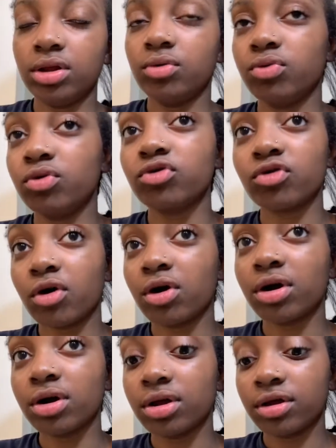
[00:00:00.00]
the rules
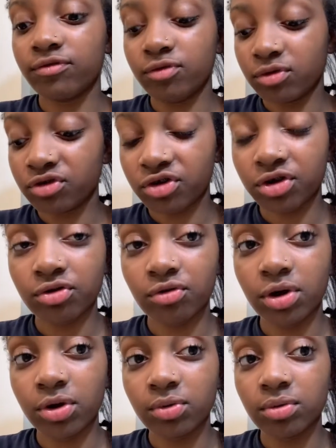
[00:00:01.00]
are, if you want your hair to
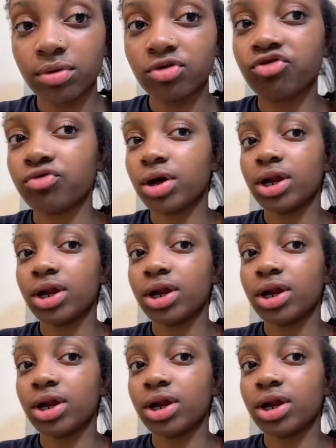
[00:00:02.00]
grow, try